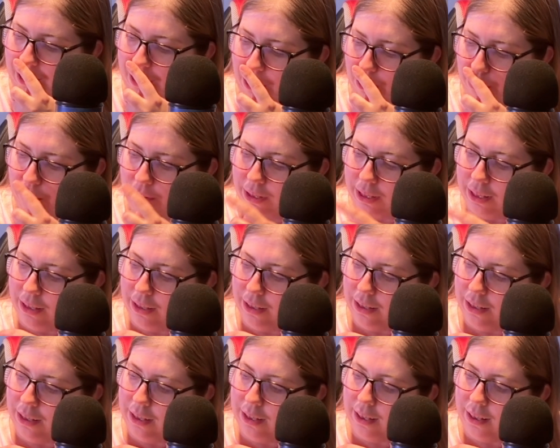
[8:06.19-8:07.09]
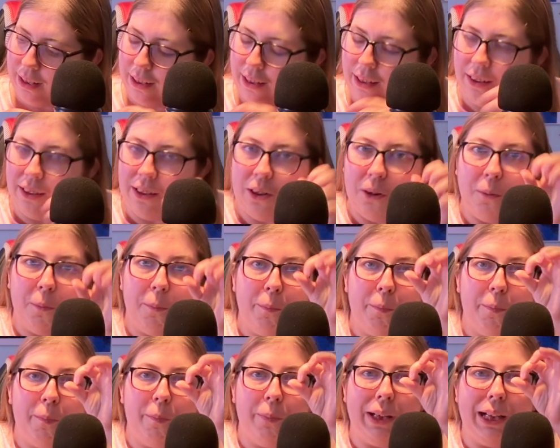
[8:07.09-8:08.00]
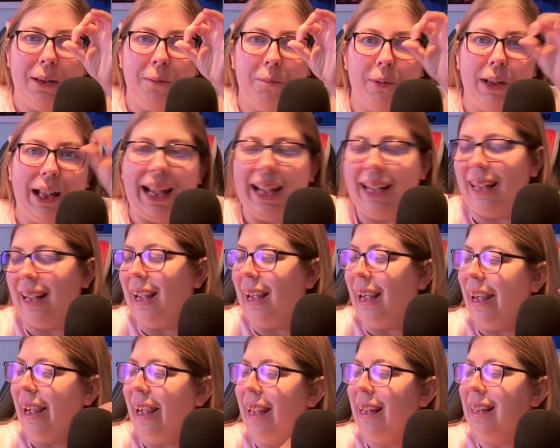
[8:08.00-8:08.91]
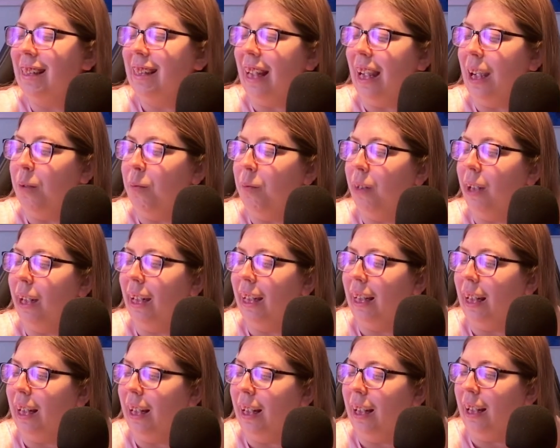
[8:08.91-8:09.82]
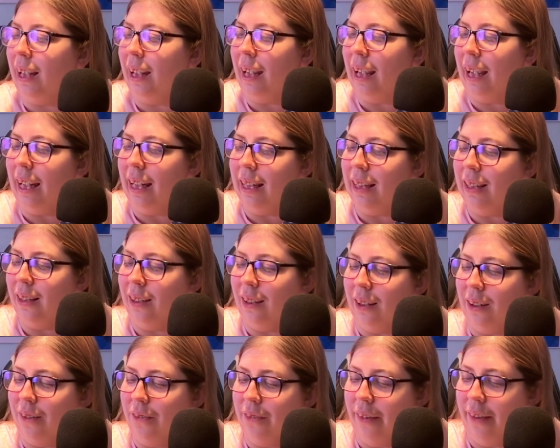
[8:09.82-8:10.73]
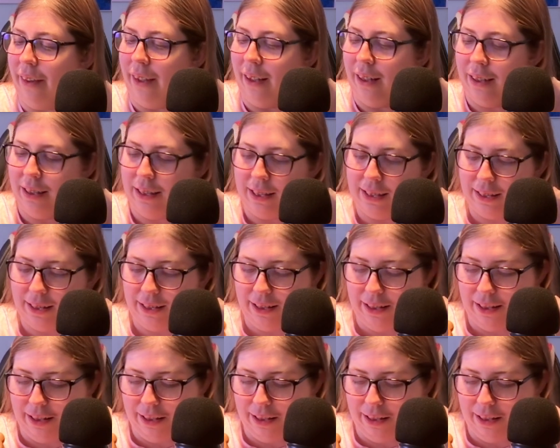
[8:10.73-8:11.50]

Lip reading: noses and their little big black eyes. I'm like, I love this.